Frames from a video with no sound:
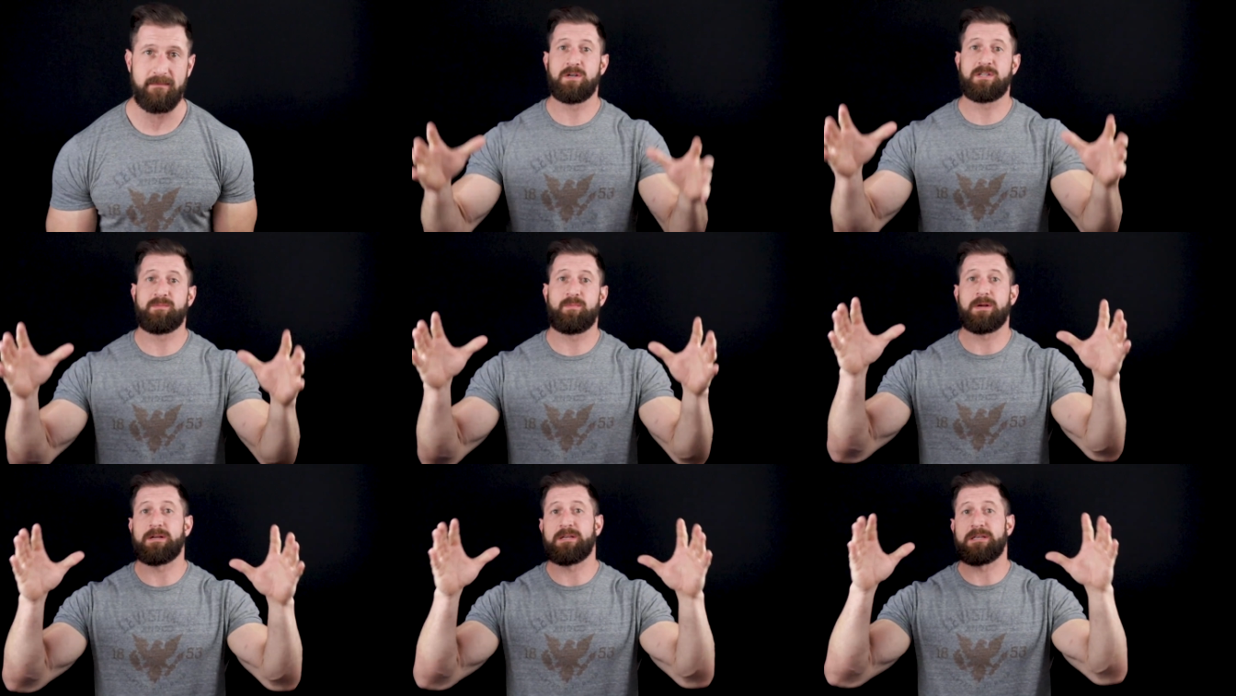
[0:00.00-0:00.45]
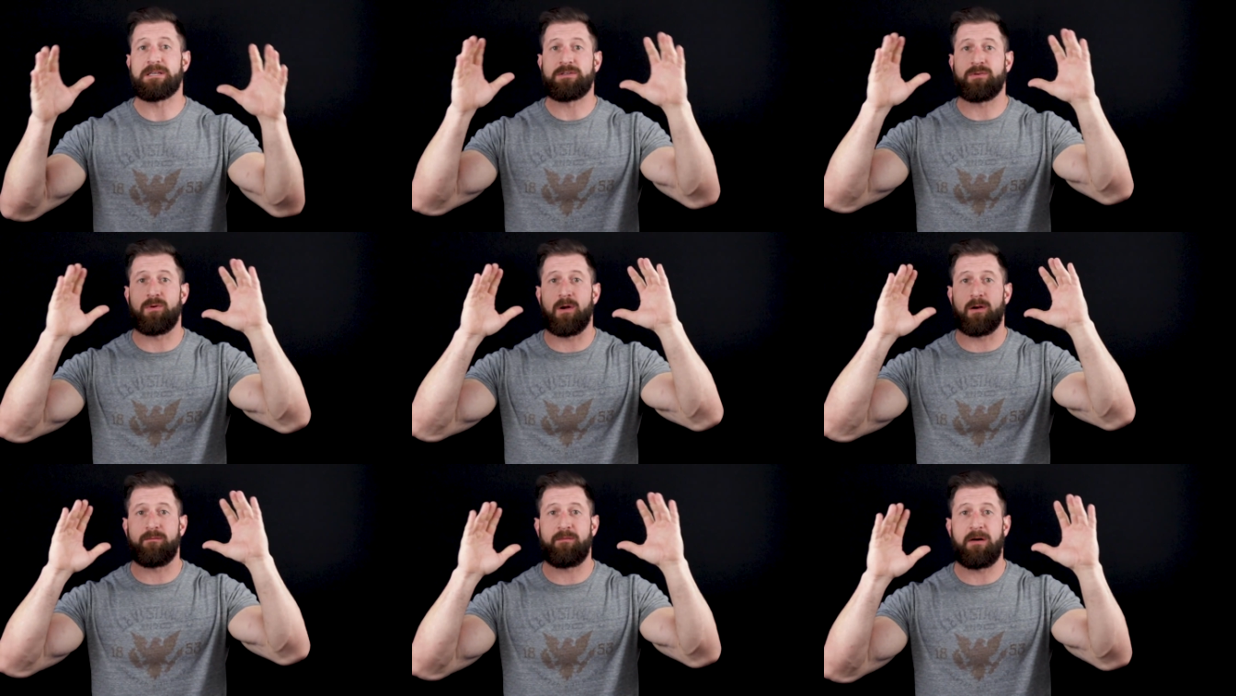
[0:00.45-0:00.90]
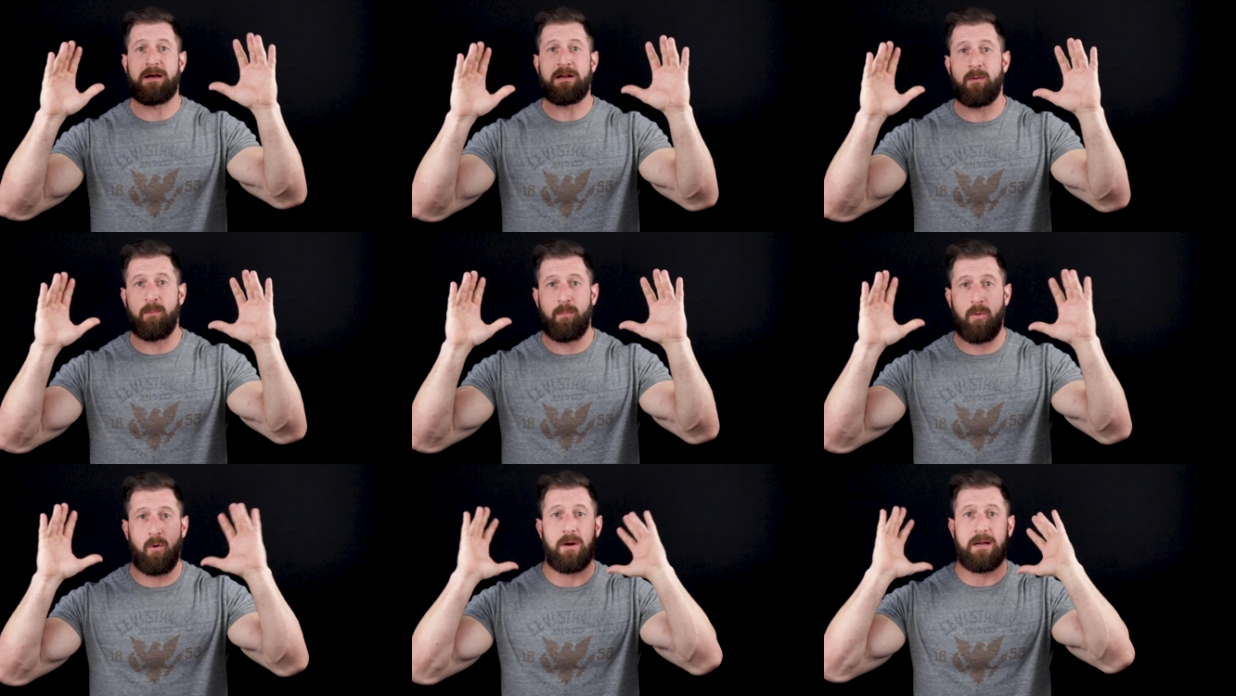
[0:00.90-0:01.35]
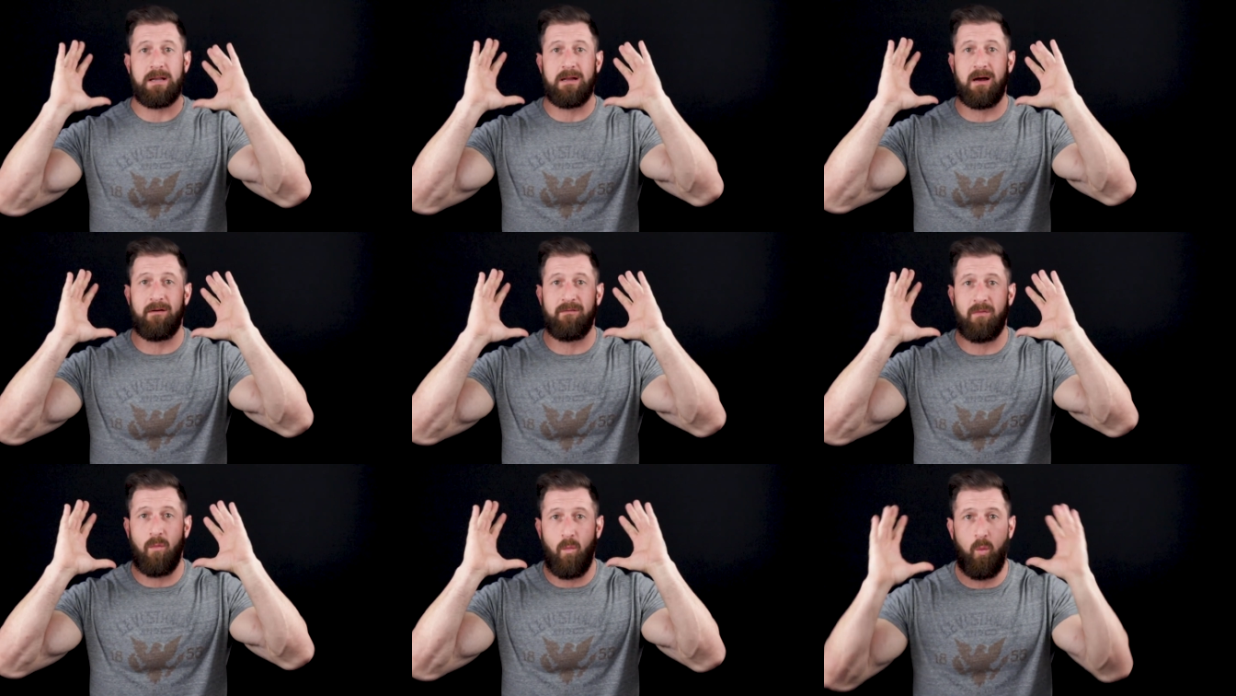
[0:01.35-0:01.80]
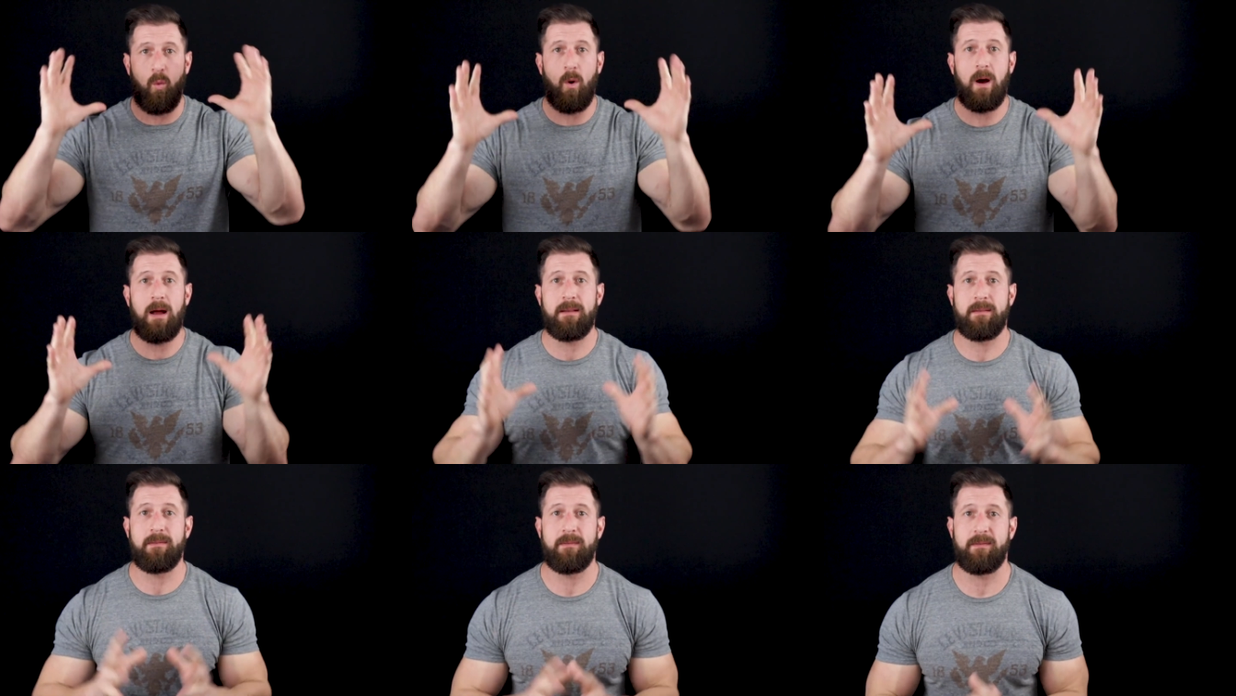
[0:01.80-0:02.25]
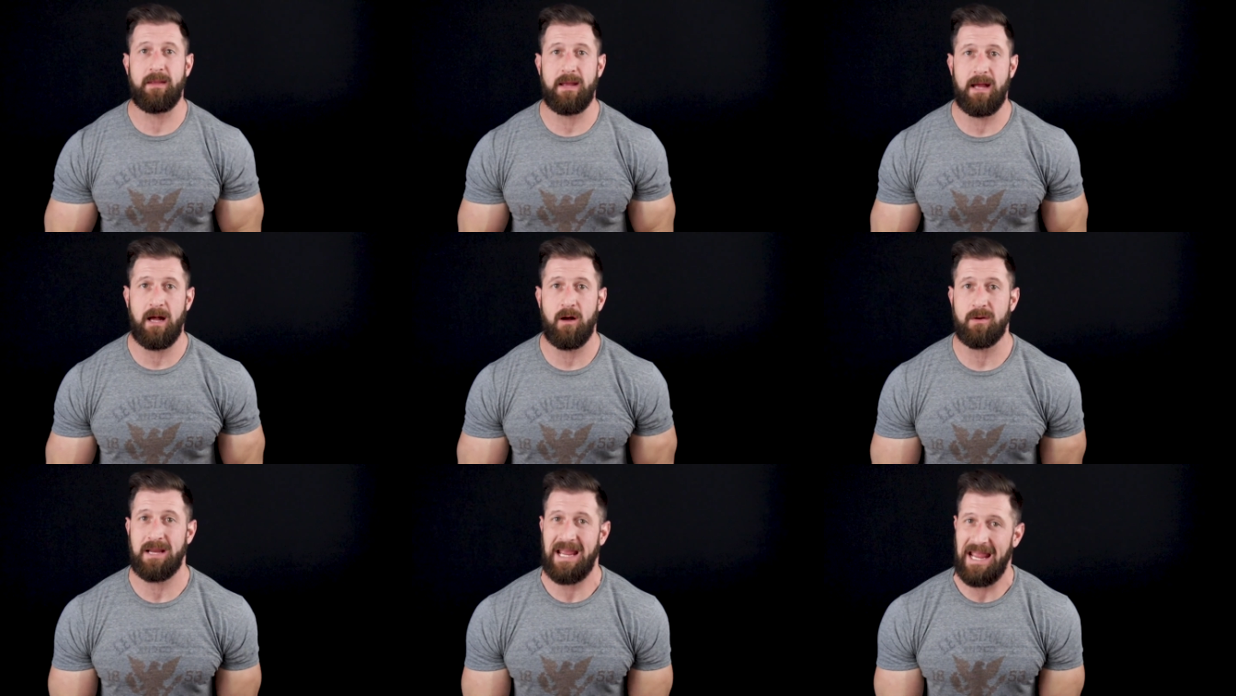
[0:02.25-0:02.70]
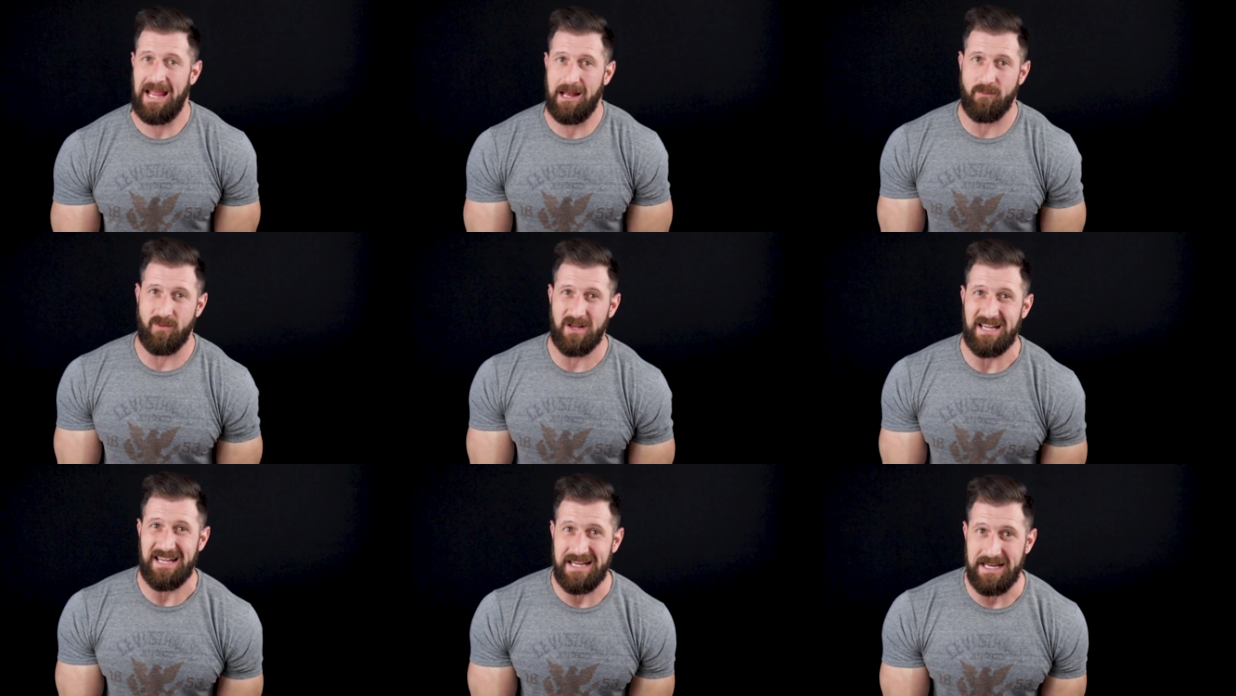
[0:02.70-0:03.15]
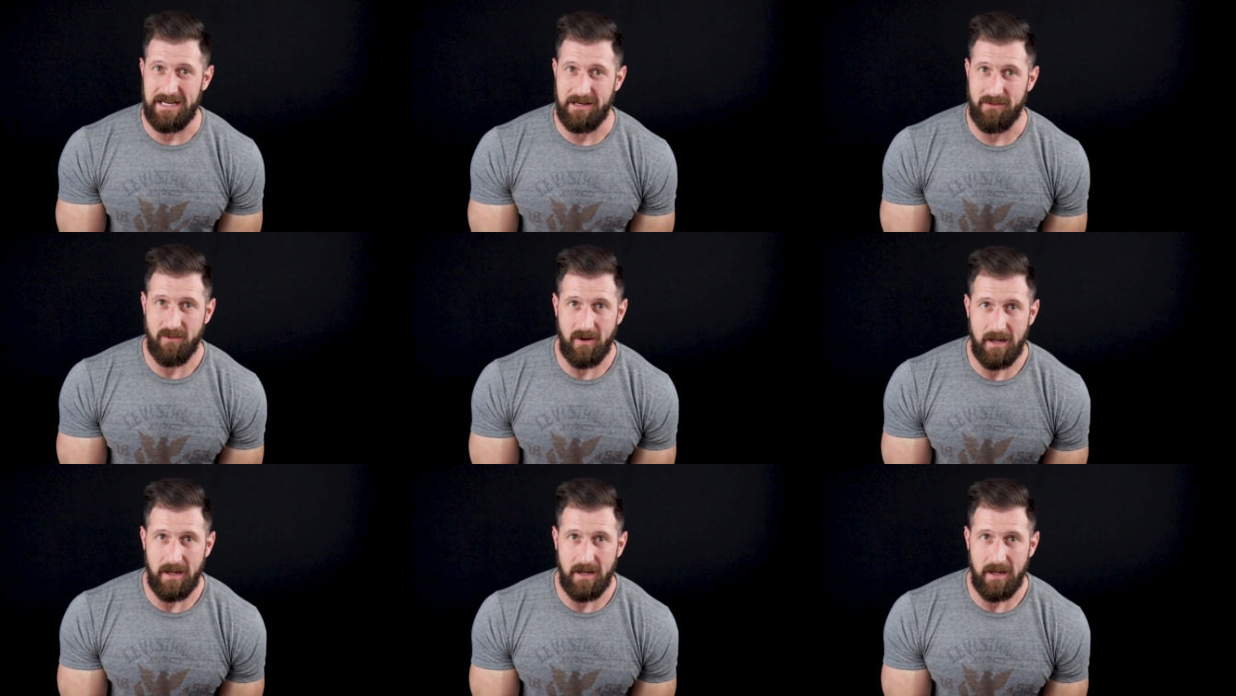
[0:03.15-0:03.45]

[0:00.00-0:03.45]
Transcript: Which brings us to our final point of what the hell can we eat,